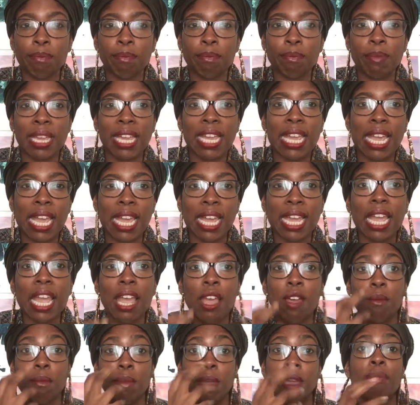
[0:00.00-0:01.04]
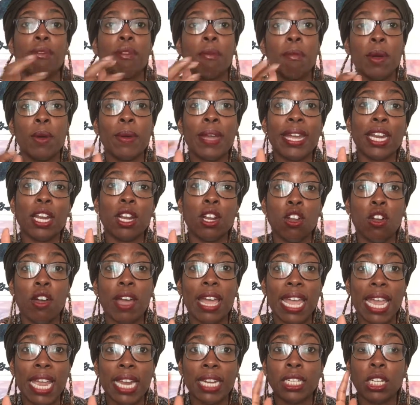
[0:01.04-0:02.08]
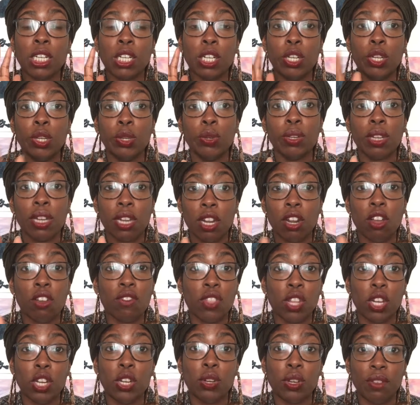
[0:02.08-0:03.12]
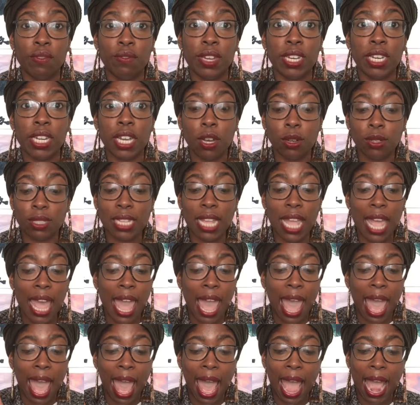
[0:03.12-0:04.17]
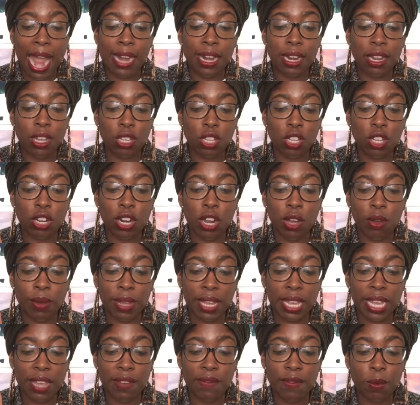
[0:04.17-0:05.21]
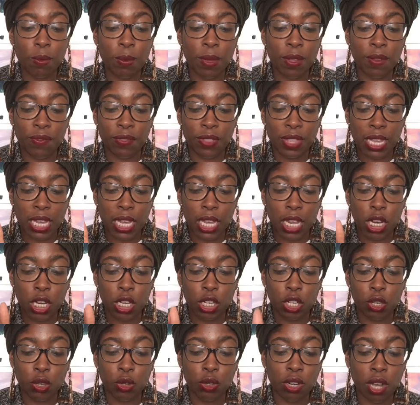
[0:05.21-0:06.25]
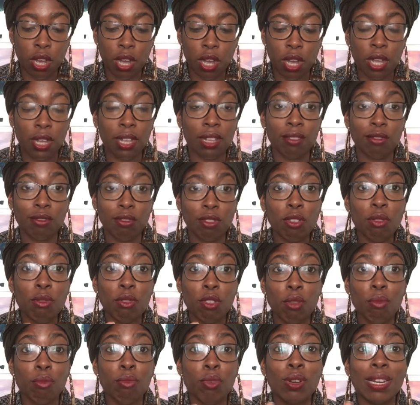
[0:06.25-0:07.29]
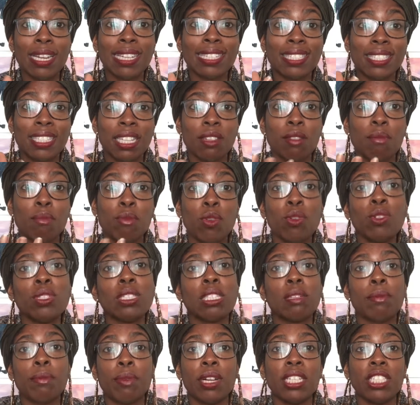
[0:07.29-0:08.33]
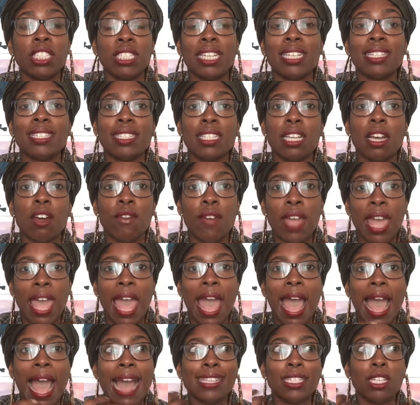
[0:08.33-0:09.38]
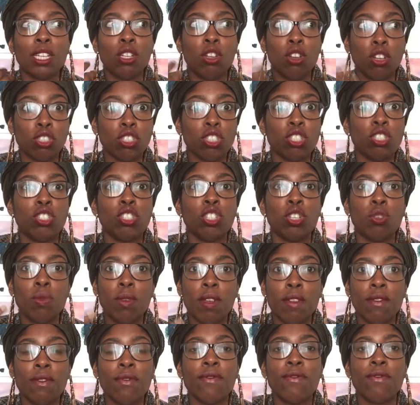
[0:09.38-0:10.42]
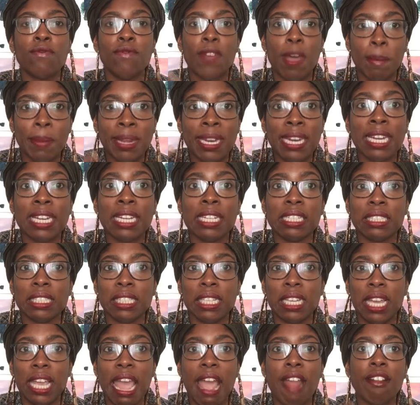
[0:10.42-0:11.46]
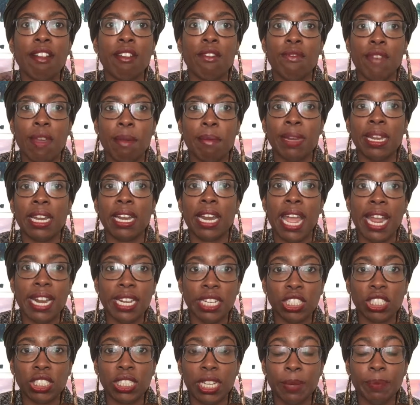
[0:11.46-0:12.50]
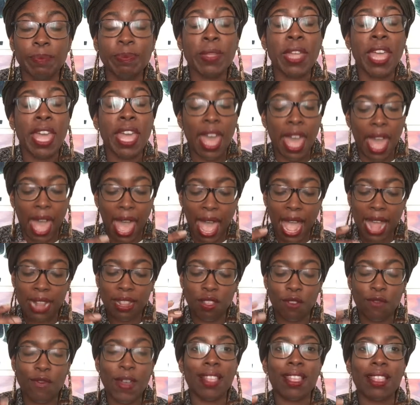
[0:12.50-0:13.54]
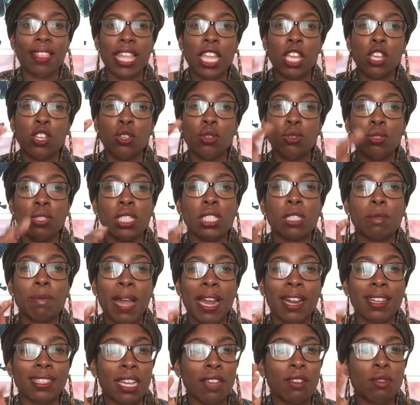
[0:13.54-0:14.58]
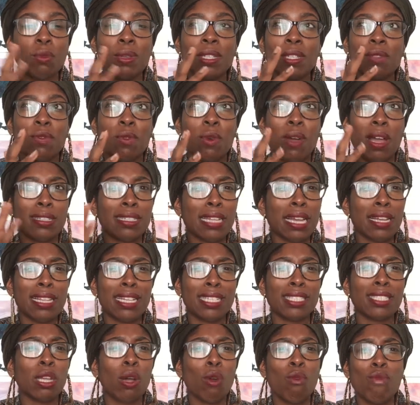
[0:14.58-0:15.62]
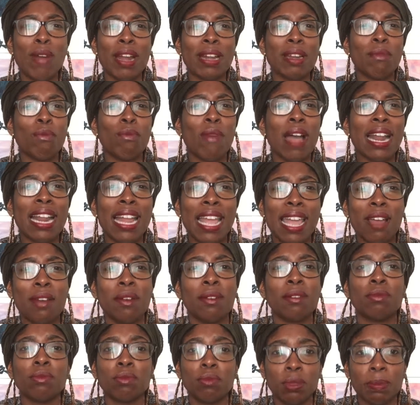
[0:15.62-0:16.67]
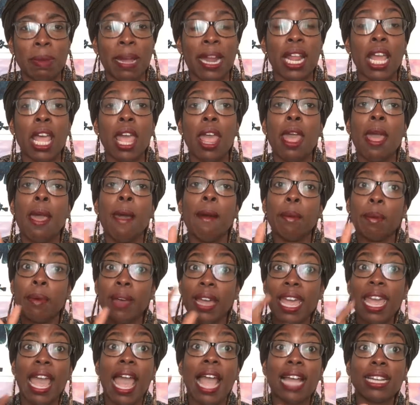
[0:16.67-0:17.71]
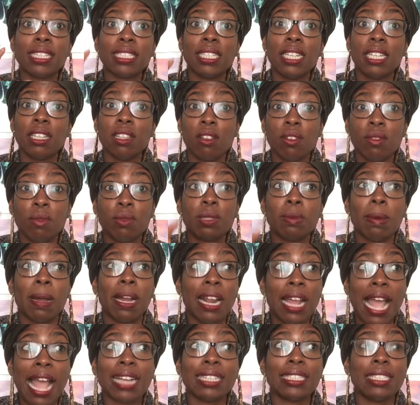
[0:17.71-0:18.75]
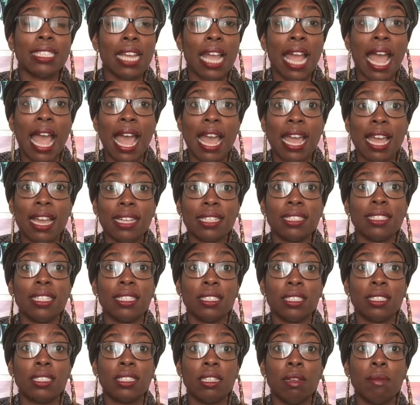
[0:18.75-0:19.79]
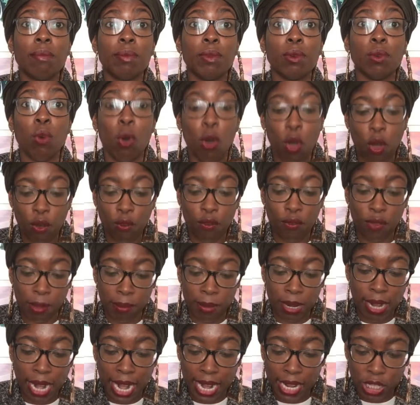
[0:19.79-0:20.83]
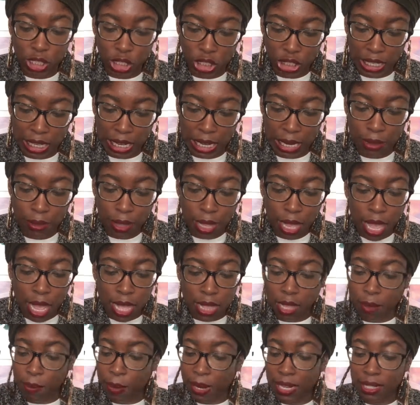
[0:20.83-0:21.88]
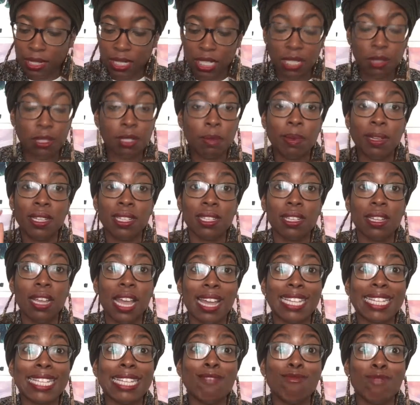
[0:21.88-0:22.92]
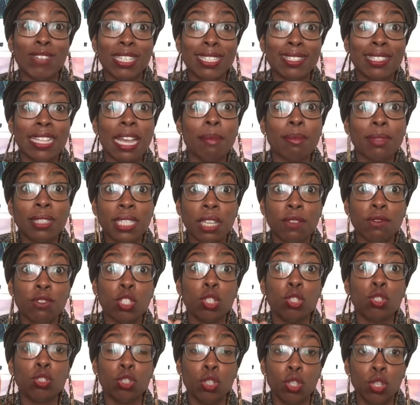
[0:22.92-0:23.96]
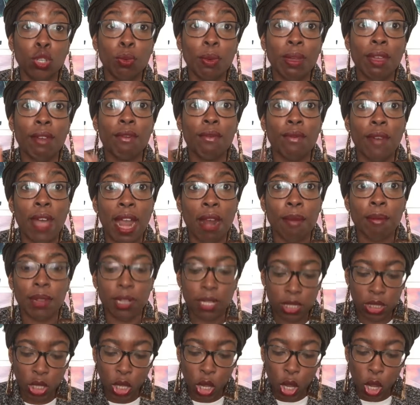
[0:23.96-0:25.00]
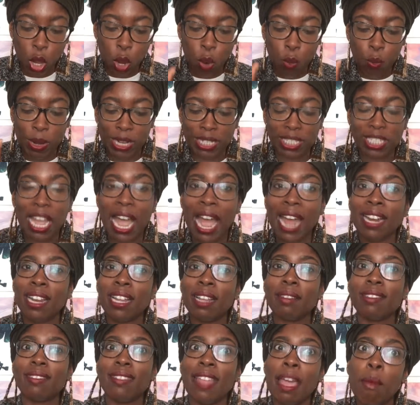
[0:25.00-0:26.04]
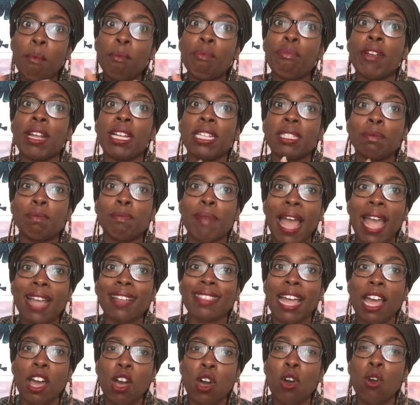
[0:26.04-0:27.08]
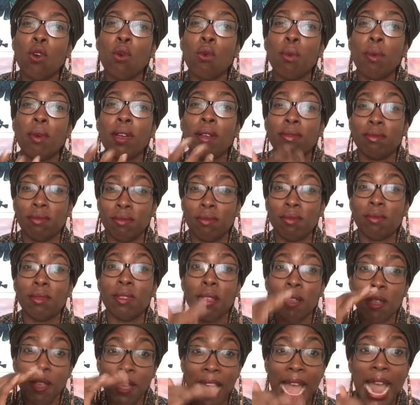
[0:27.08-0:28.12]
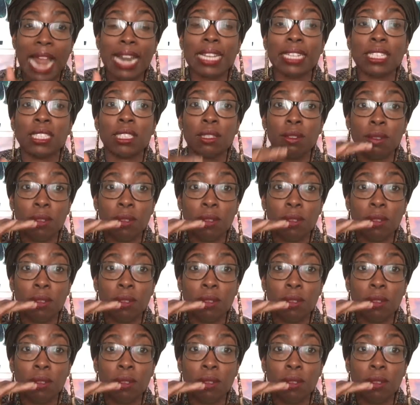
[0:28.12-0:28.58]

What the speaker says: being promoted a lot in LOONA, a lot of the LOONA videos. And, you know, even with the LOONA, the moon symbology itself has a lot to do with femininity and the feminine energy. And the fact that they use the spider, because I always thought, I was like, that's so random, why the hell spider? But it actually, the spider actually is a symbol of feminine energy, the ability to be receptive to new environments, which kind of then brings back that whole Alice